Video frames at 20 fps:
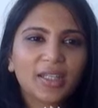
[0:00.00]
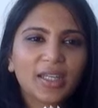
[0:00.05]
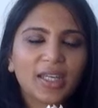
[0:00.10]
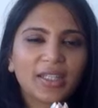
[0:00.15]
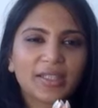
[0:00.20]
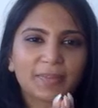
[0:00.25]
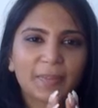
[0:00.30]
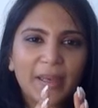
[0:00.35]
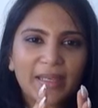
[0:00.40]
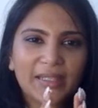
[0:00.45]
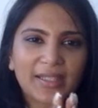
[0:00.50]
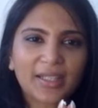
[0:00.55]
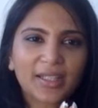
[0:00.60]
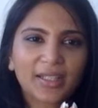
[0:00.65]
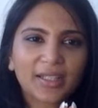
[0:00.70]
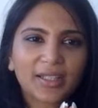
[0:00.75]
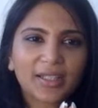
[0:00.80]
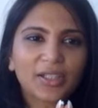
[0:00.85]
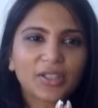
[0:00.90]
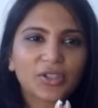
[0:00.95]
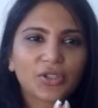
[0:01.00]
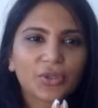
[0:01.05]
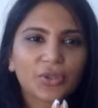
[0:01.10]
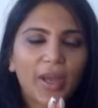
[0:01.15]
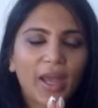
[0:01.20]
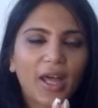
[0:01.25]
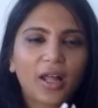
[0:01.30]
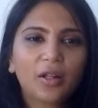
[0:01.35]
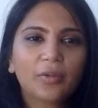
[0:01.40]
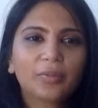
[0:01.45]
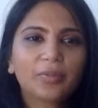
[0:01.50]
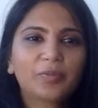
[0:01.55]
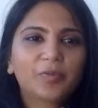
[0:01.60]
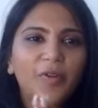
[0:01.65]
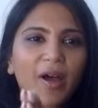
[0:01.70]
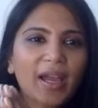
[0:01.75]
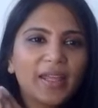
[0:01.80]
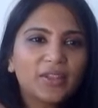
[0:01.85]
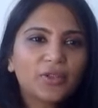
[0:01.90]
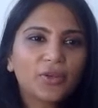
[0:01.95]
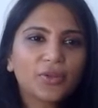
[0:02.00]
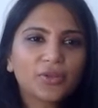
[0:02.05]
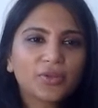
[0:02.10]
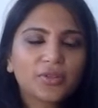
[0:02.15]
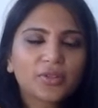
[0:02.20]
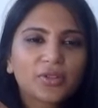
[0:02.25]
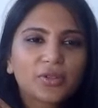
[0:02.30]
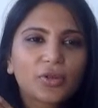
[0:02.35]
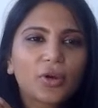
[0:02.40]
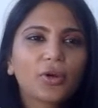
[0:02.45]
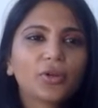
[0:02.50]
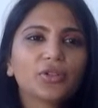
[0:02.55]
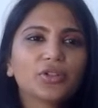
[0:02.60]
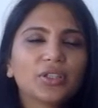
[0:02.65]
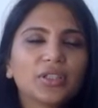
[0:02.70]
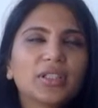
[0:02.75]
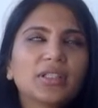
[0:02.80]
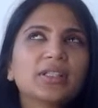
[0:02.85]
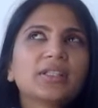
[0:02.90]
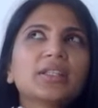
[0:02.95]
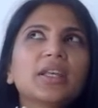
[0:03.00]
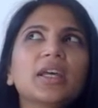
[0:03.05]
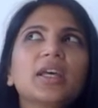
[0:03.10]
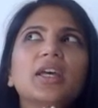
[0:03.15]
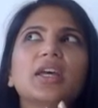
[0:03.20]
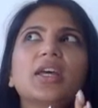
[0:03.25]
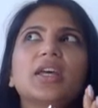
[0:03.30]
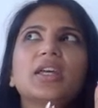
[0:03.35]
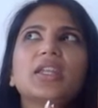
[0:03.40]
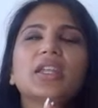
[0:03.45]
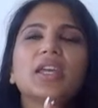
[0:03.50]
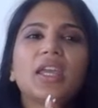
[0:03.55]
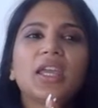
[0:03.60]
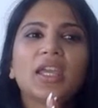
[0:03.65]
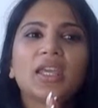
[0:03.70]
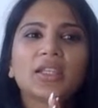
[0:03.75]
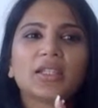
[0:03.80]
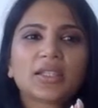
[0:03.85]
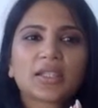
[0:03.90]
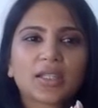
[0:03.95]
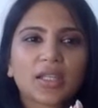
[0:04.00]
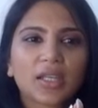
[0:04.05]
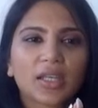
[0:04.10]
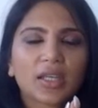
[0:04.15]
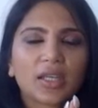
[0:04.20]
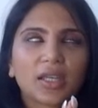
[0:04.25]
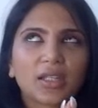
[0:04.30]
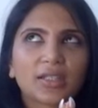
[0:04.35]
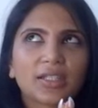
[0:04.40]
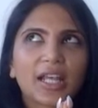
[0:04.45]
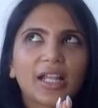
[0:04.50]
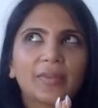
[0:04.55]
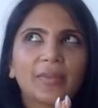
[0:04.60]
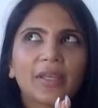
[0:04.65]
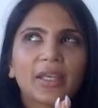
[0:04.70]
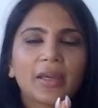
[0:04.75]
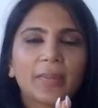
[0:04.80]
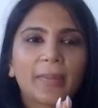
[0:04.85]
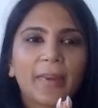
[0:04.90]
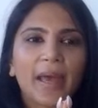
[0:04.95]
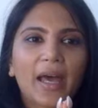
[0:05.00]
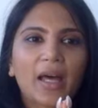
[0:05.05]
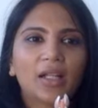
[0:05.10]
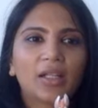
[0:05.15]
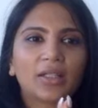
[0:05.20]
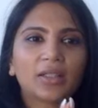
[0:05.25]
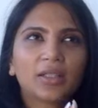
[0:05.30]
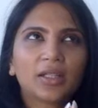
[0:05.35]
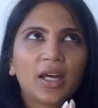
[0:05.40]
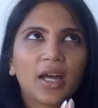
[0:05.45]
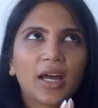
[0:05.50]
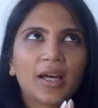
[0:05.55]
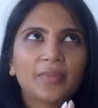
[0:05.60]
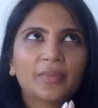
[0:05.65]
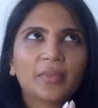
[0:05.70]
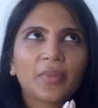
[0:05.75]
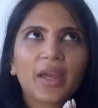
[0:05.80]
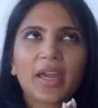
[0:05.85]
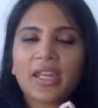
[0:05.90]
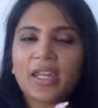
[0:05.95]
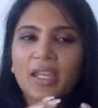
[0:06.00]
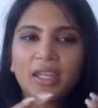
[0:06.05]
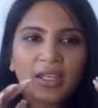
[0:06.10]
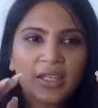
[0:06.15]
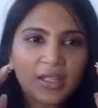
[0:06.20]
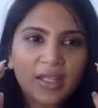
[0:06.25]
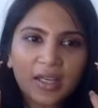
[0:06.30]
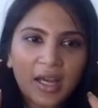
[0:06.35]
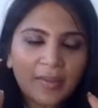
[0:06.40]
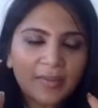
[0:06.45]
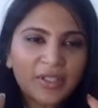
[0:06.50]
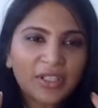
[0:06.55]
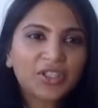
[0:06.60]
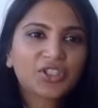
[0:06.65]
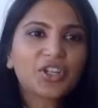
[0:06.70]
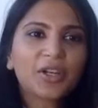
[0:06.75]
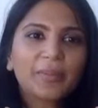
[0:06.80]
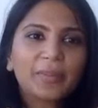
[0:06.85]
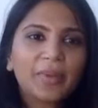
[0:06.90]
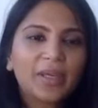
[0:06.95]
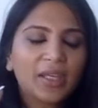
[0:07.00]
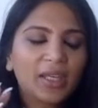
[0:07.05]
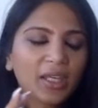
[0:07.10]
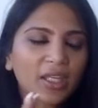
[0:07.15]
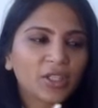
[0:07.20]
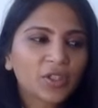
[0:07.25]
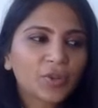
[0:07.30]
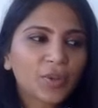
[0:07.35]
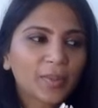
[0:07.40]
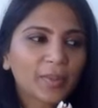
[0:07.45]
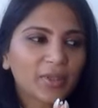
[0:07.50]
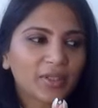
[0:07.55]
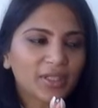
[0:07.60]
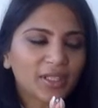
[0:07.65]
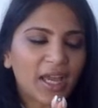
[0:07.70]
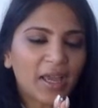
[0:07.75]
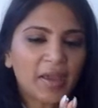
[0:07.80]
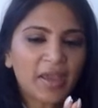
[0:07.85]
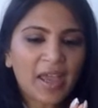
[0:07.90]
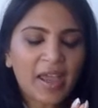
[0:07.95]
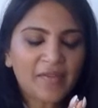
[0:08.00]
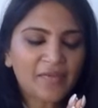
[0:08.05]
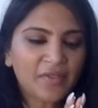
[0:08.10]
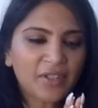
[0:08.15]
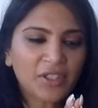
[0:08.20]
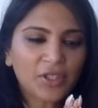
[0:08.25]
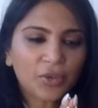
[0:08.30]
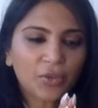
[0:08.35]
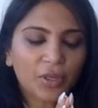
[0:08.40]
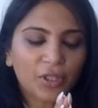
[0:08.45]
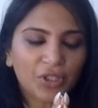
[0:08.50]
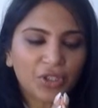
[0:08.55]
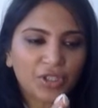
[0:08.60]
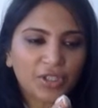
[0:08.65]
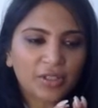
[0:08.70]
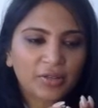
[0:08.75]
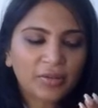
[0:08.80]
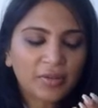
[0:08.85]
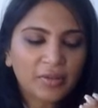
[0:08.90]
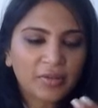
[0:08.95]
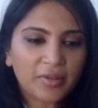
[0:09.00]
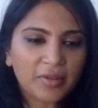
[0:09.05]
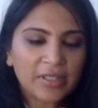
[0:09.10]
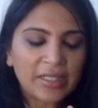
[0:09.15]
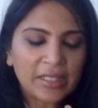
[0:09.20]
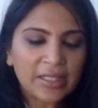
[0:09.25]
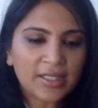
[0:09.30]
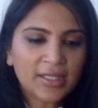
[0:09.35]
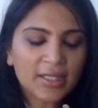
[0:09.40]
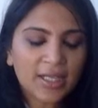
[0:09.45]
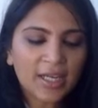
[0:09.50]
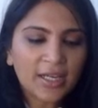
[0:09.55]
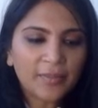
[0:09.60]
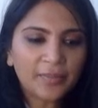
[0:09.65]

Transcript: it's basically to help find those coaches. Tell me about, and I'm just jumping into it because I have this question since